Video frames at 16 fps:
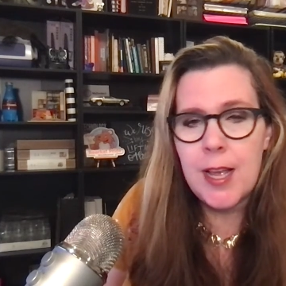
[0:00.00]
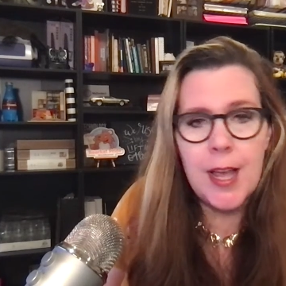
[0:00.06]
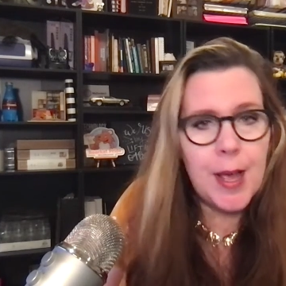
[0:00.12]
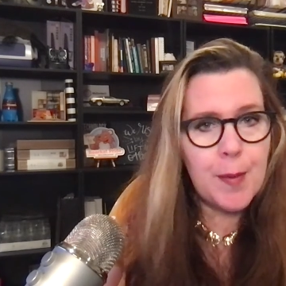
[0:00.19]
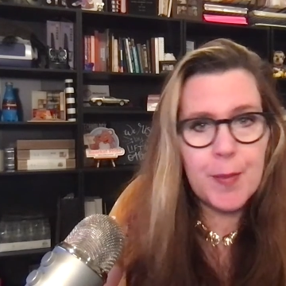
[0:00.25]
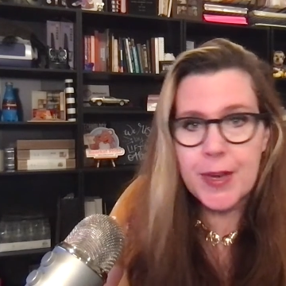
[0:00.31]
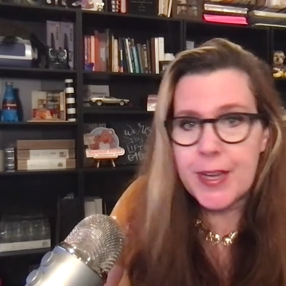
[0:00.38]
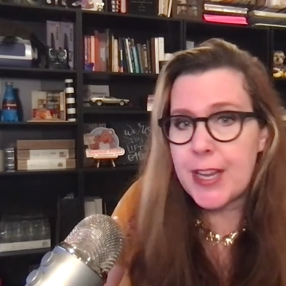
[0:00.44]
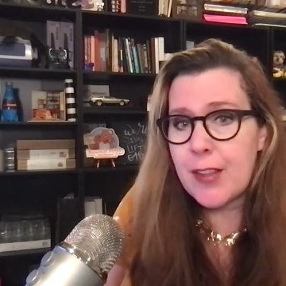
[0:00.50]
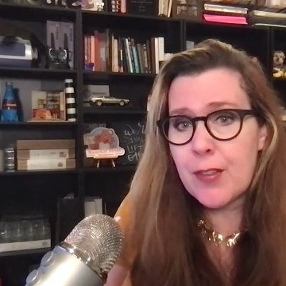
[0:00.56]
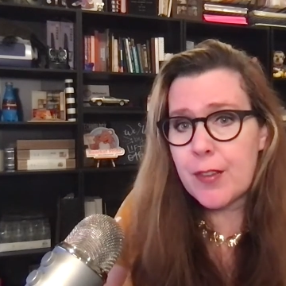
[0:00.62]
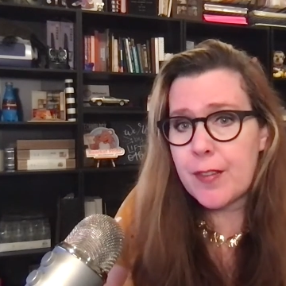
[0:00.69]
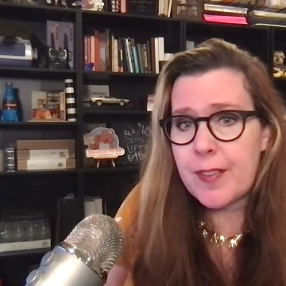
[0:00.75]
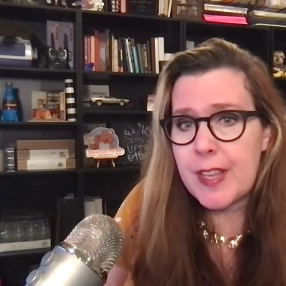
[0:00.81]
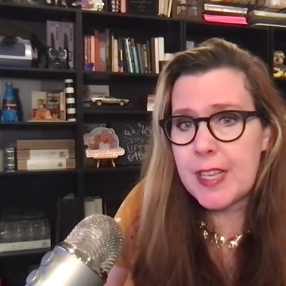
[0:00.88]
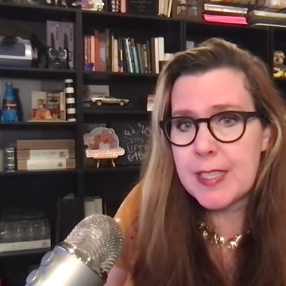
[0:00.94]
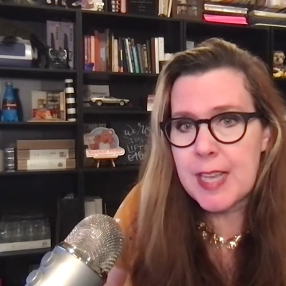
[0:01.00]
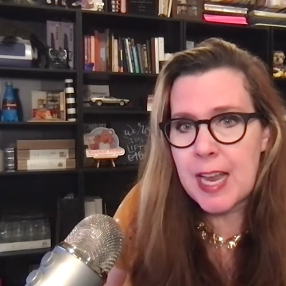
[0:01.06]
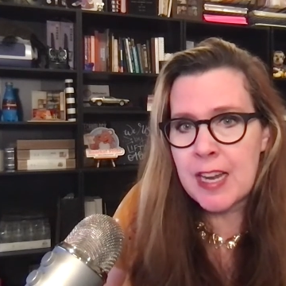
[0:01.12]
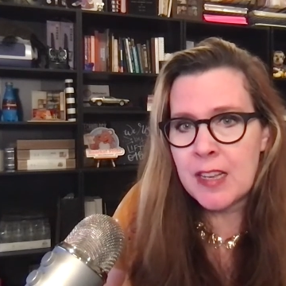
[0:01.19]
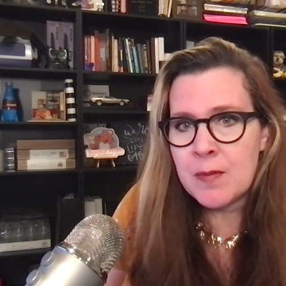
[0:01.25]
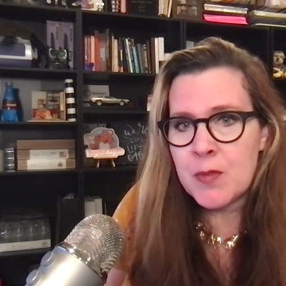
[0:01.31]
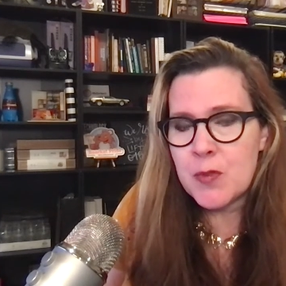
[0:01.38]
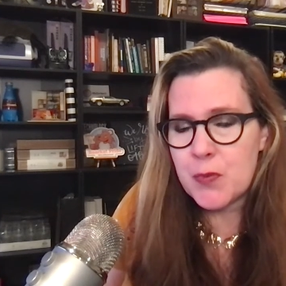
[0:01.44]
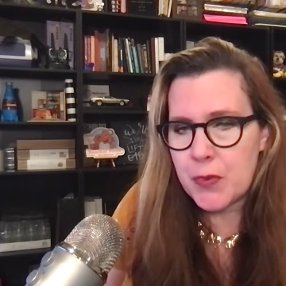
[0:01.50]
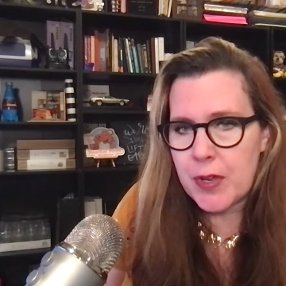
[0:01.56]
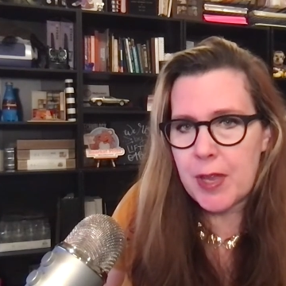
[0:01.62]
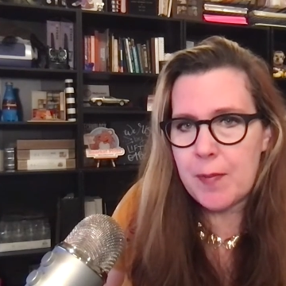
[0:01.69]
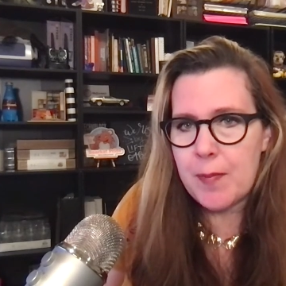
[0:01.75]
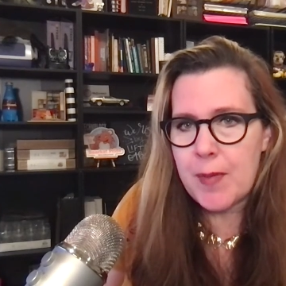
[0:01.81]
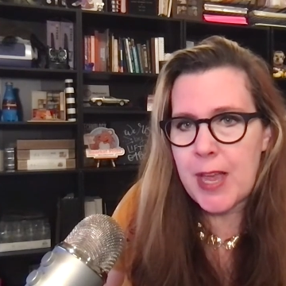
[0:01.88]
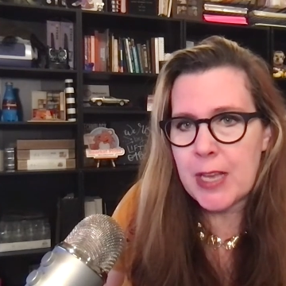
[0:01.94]
But neither of these items will
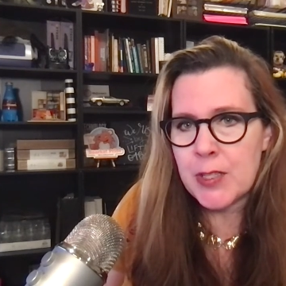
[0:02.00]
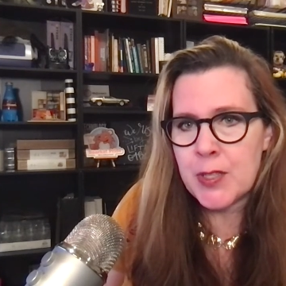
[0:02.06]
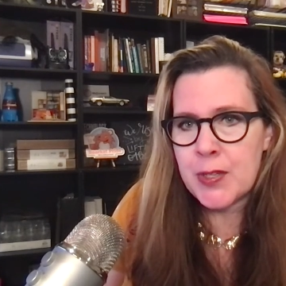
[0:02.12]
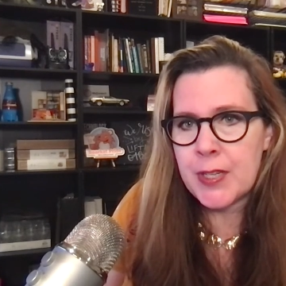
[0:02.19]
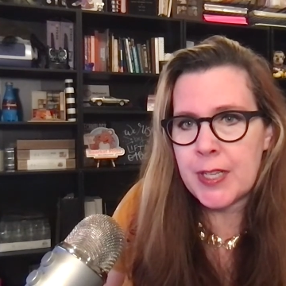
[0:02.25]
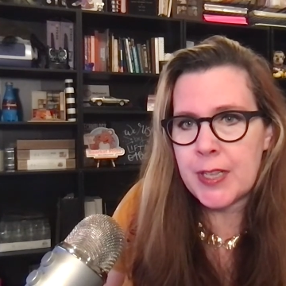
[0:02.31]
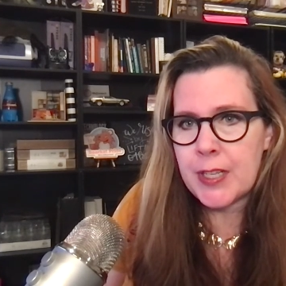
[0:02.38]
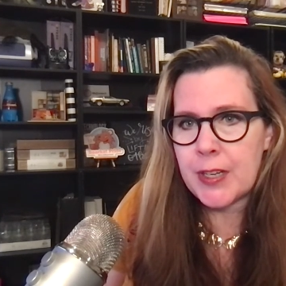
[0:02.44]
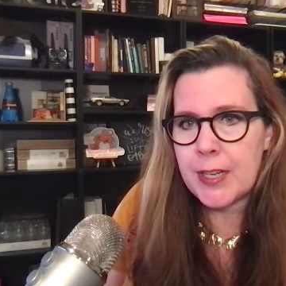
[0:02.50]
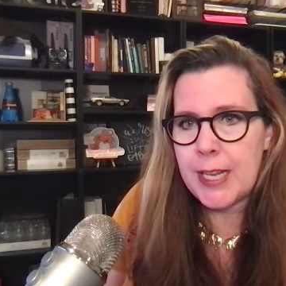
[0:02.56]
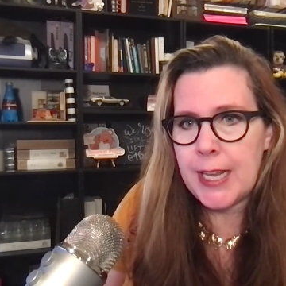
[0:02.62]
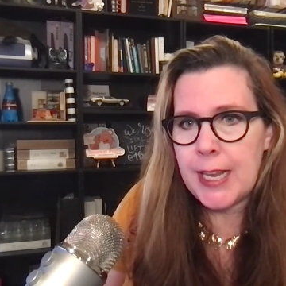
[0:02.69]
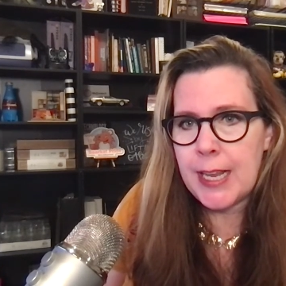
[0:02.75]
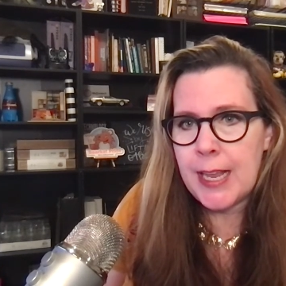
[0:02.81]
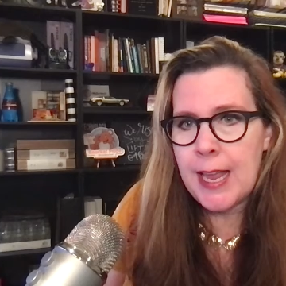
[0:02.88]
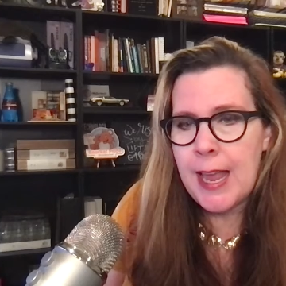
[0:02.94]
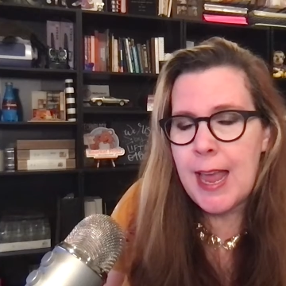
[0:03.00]
impact student learning